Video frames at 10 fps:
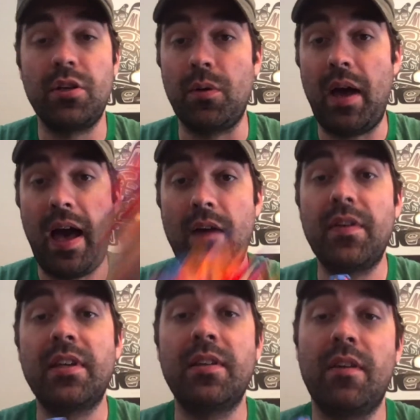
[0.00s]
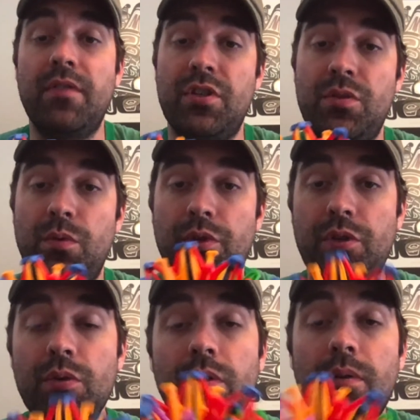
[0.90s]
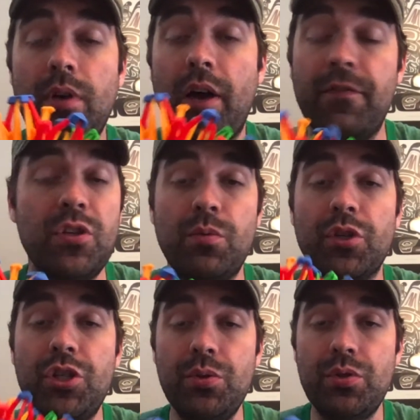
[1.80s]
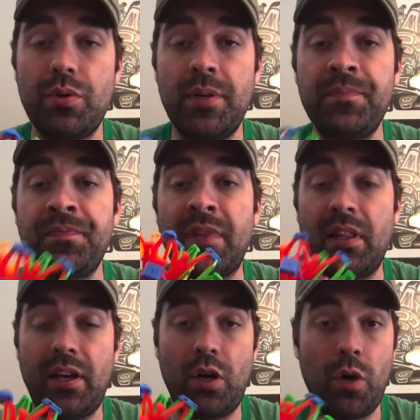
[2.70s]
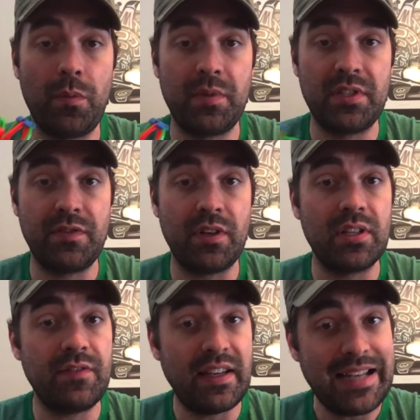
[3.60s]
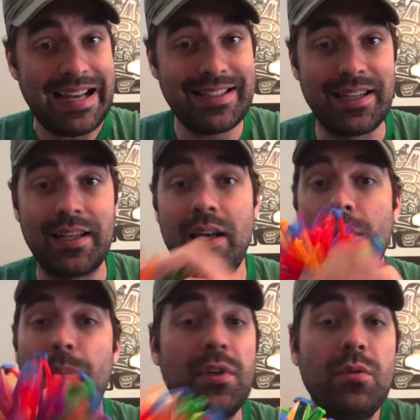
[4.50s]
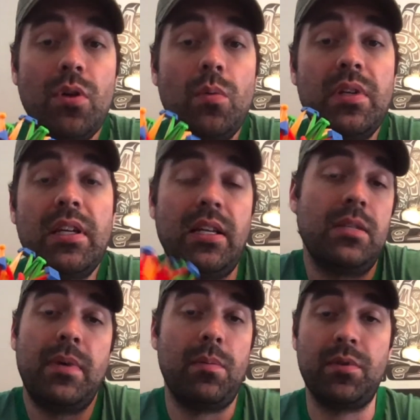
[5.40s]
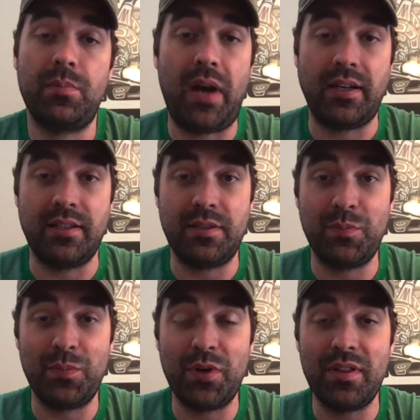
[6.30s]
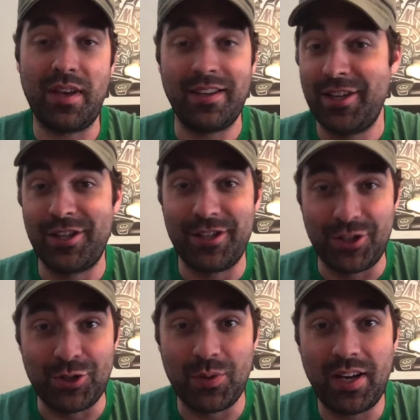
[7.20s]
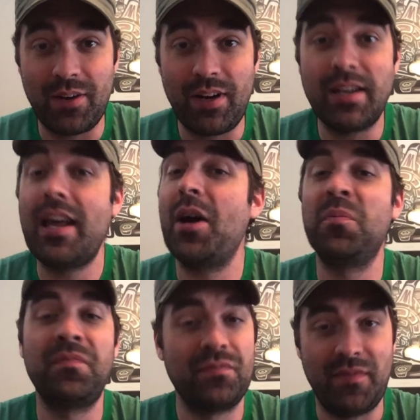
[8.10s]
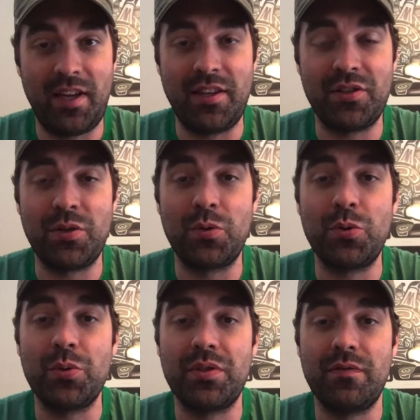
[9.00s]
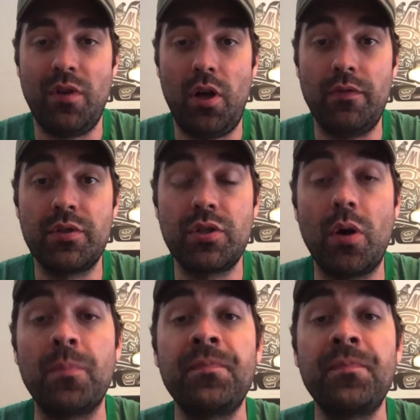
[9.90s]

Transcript: Having a visual cue, like a Hoberman sphere is fantastic, but you don't need it to be able to practice breathing. You're doing it right now, and there's no tools involved. So